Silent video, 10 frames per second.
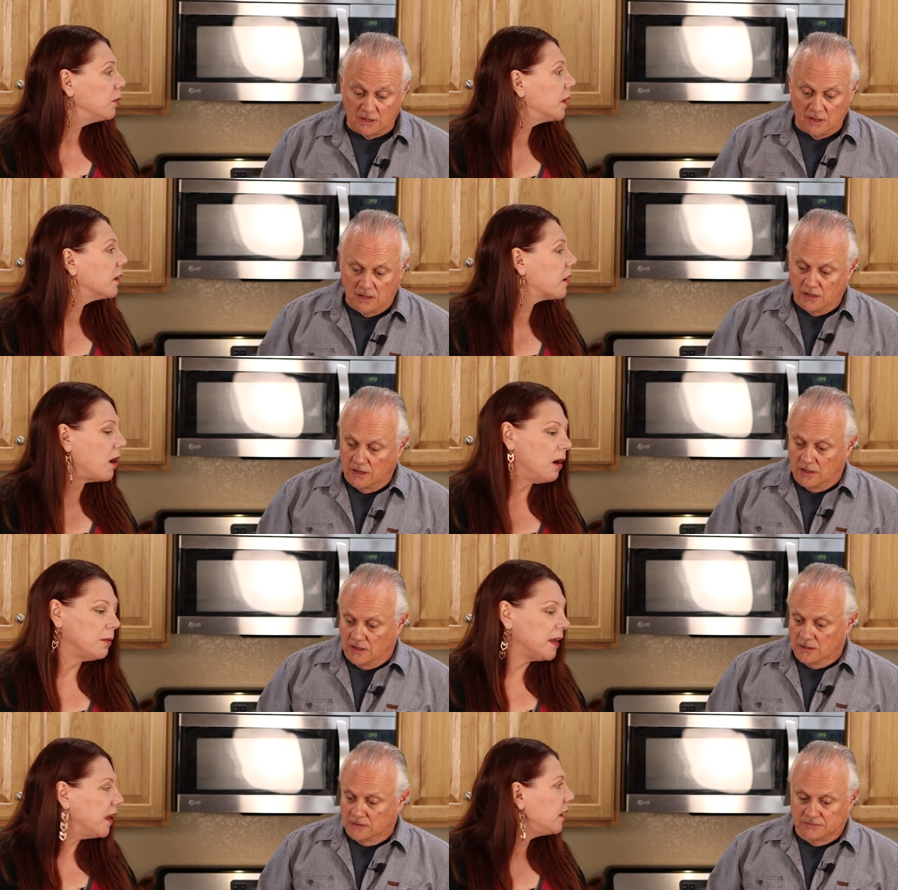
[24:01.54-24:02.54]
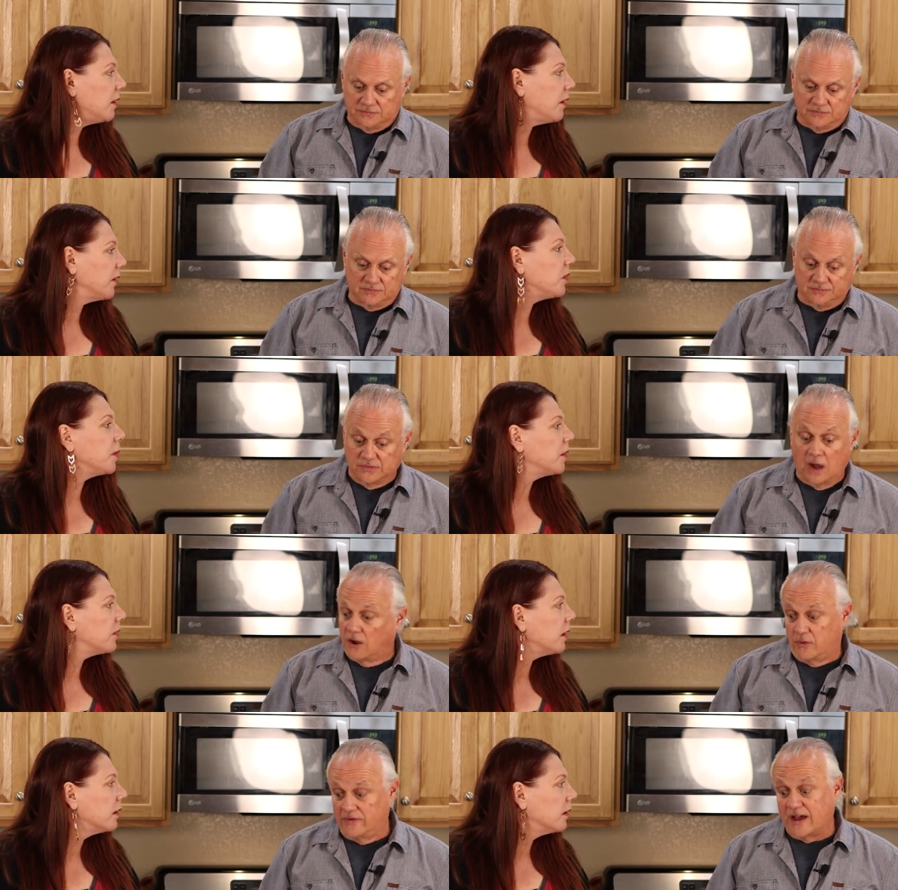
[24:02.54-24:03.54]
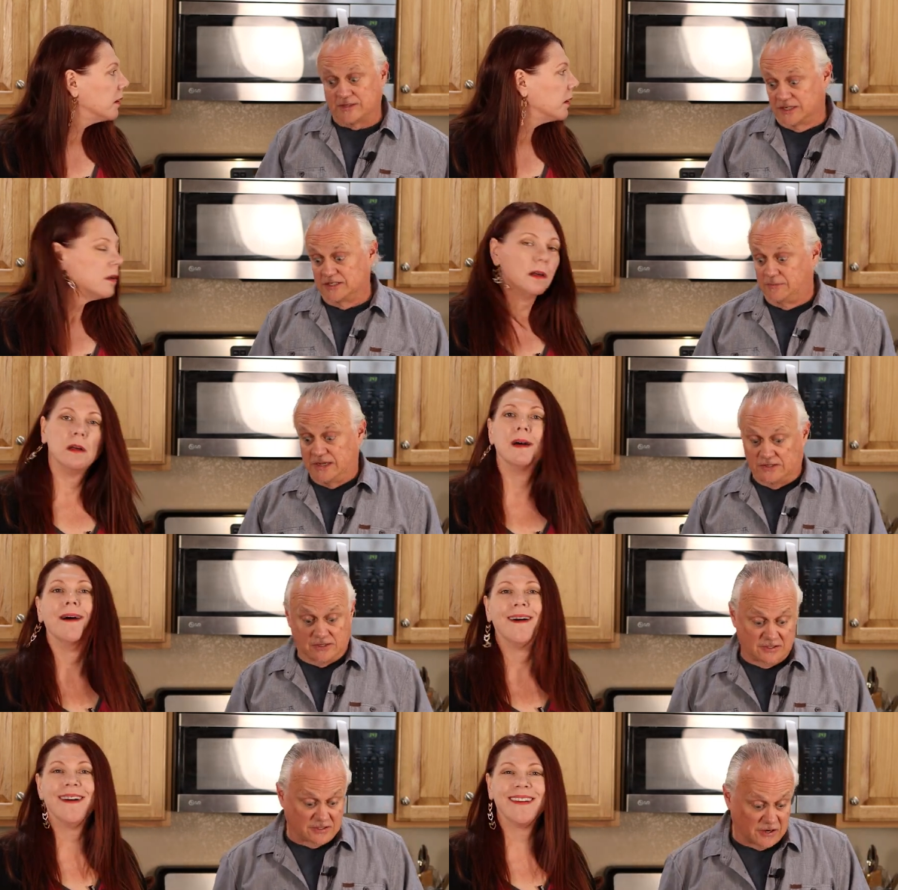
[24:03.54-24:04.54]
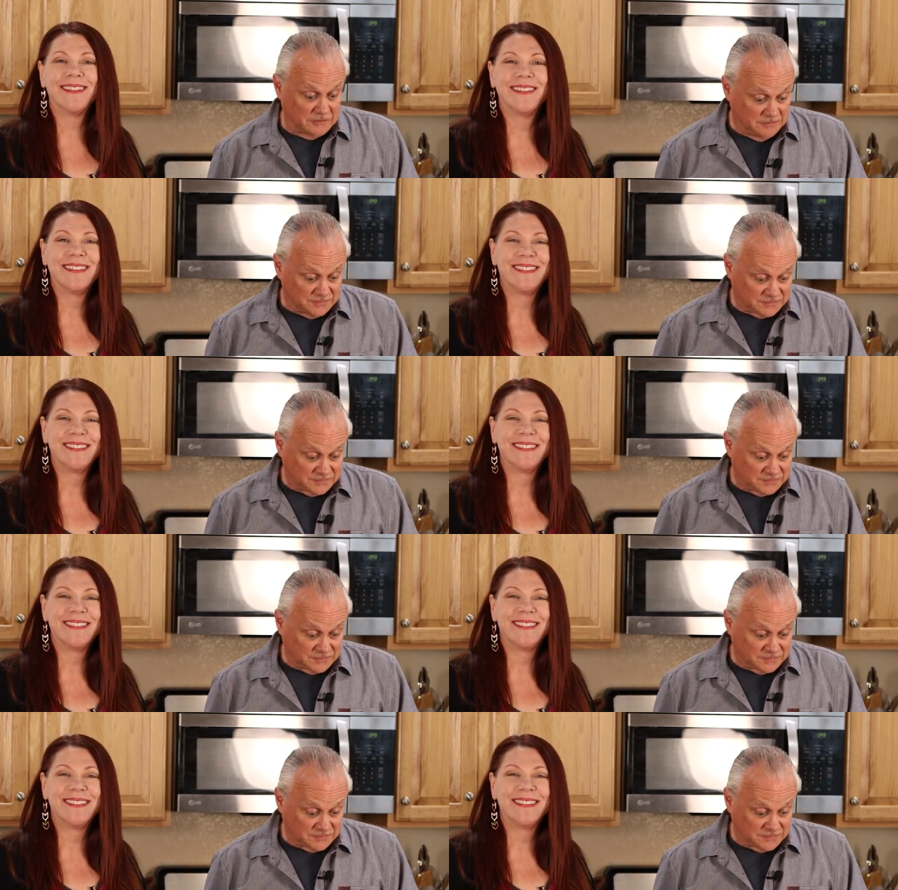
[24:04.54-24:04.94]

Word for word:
Speaker 1: who are we gonna call? We can't eat all these. Pizza.
Speaker 2: No, we've got tons of pizza. So